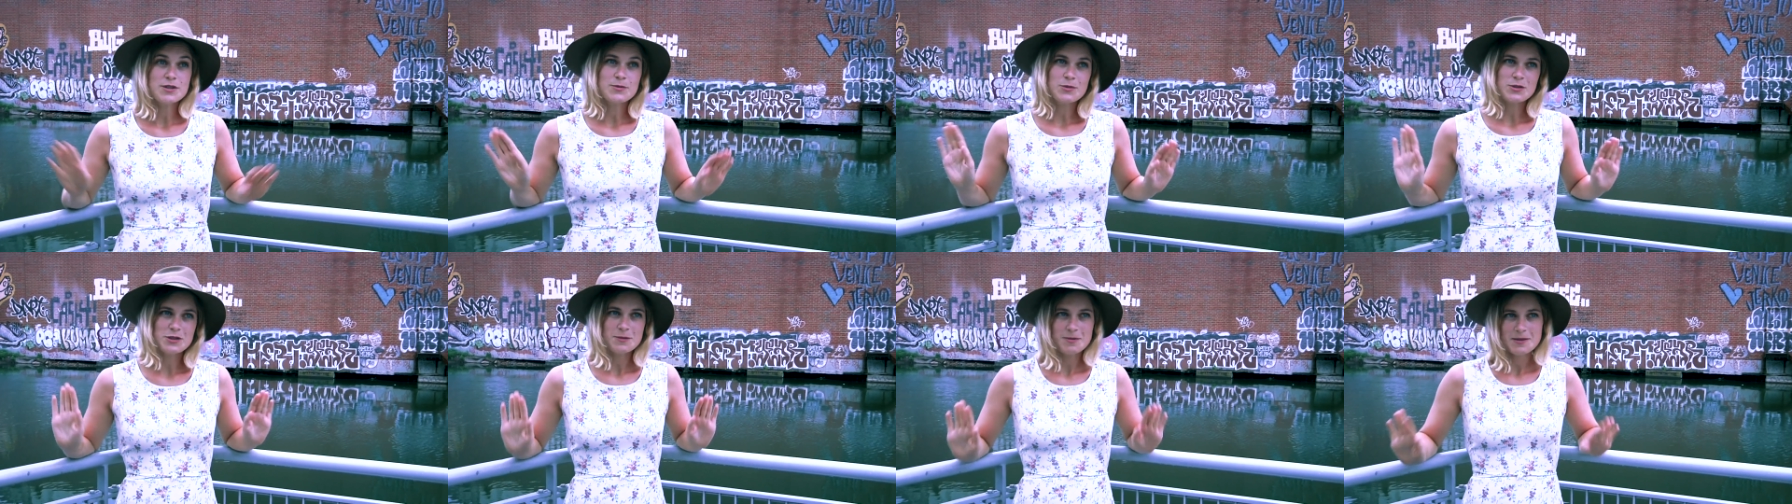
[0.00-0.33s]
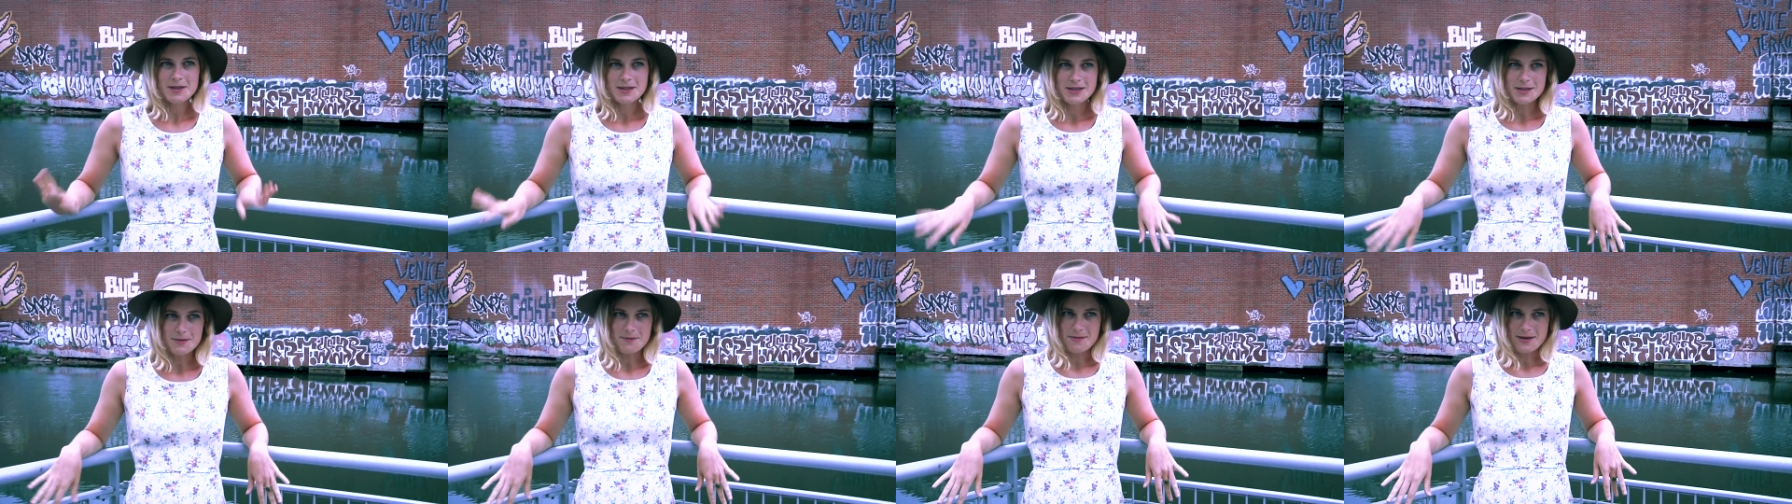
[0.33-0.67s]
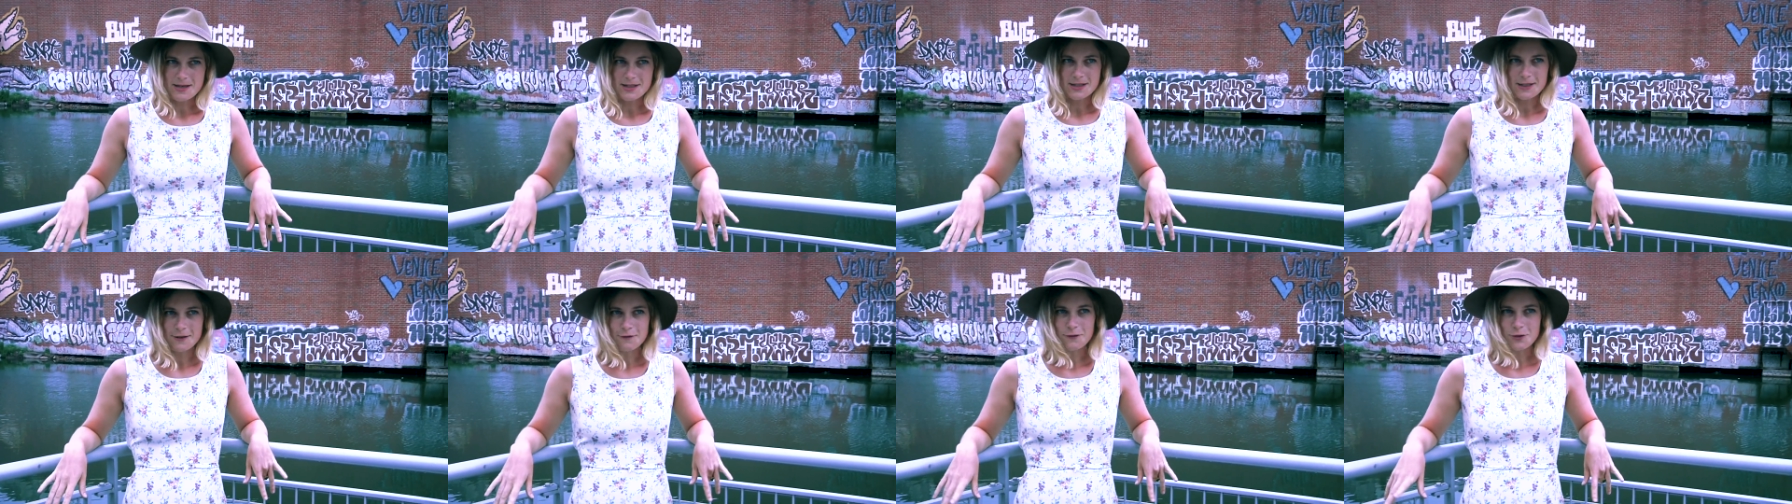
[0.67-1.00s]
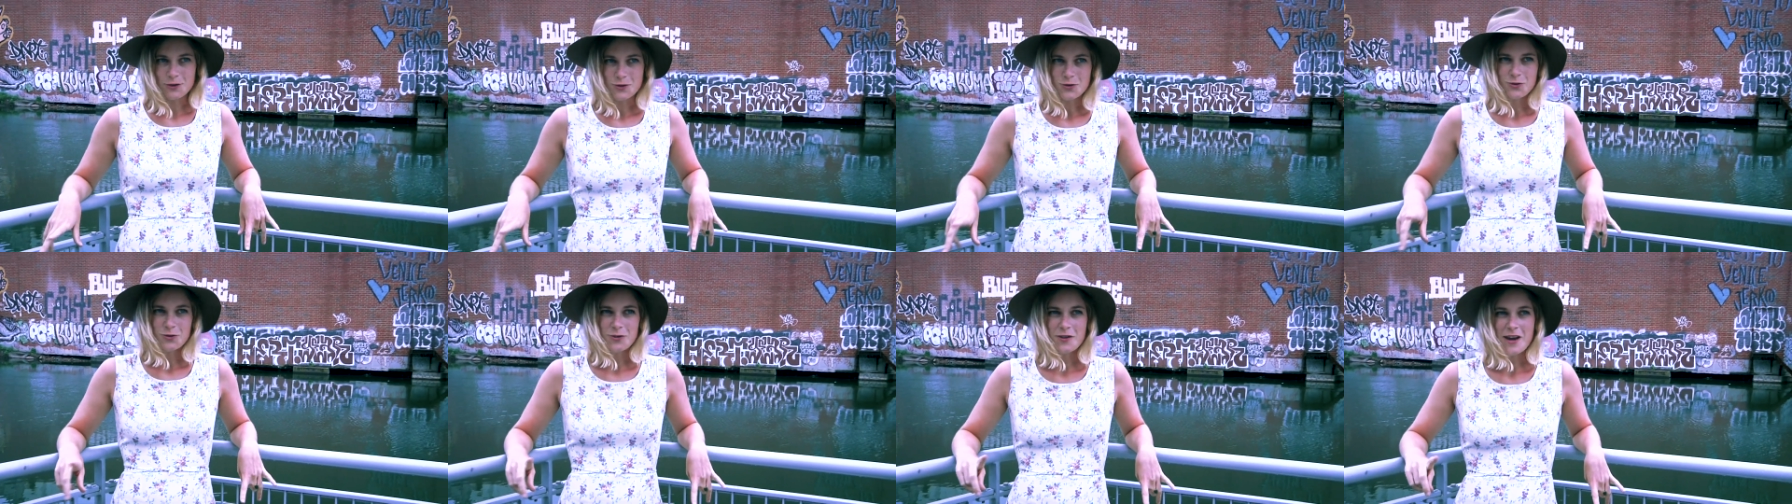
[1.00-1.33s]
there's supposed to be this amazing
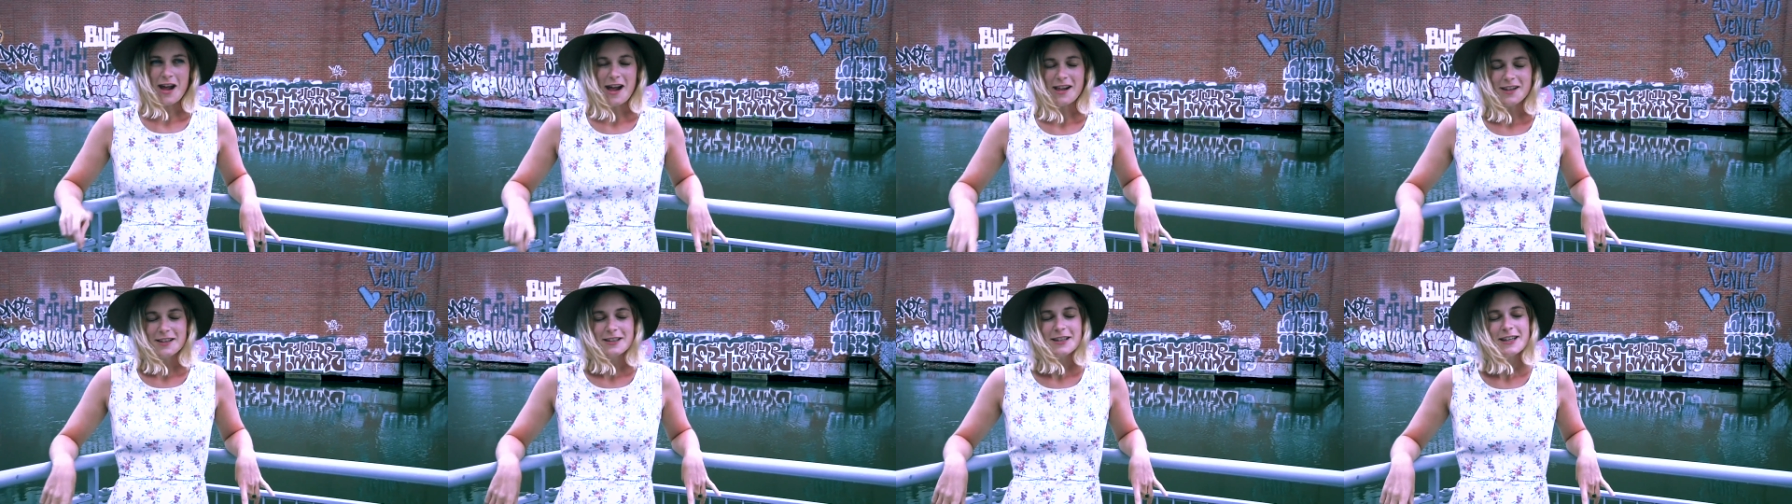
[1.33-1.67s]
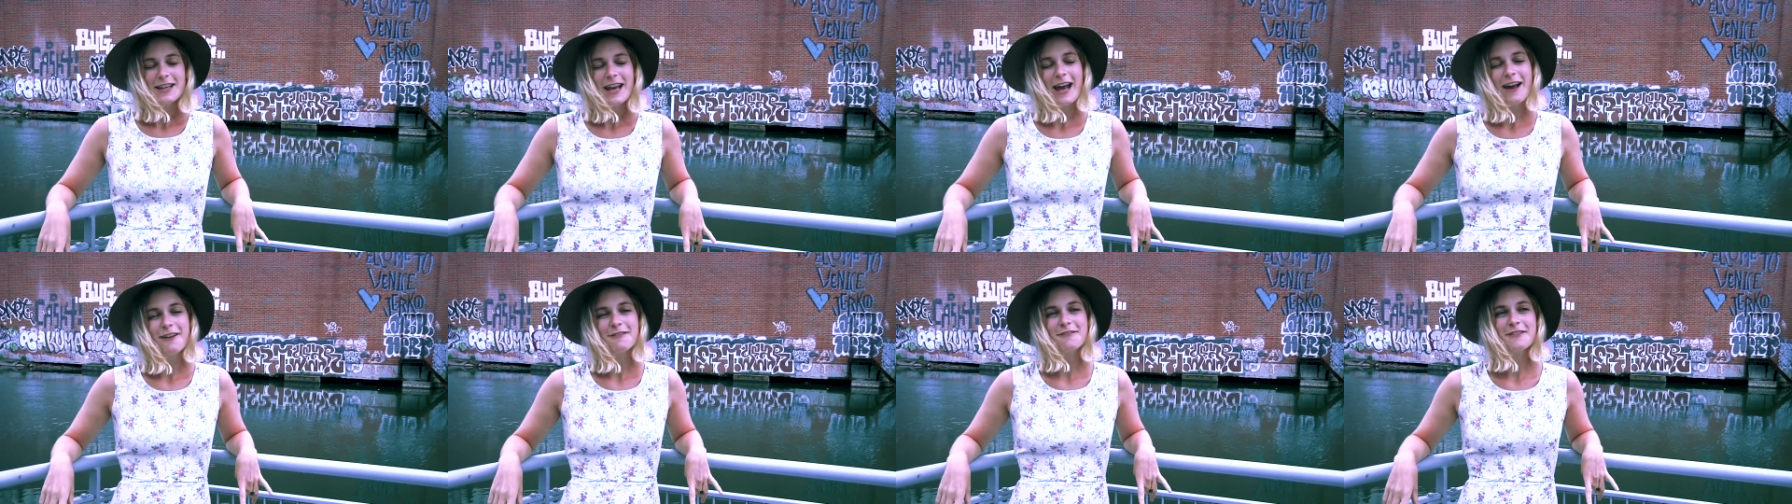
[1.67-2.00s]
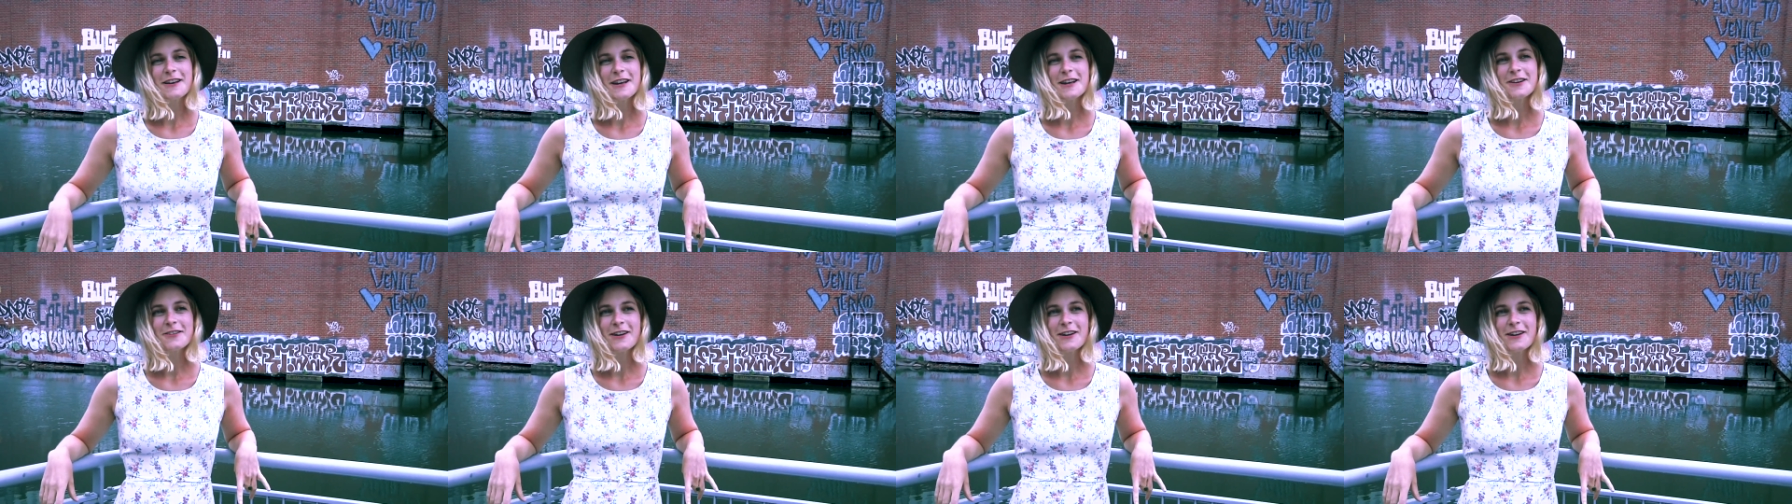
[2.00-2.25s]
virtual reality cafe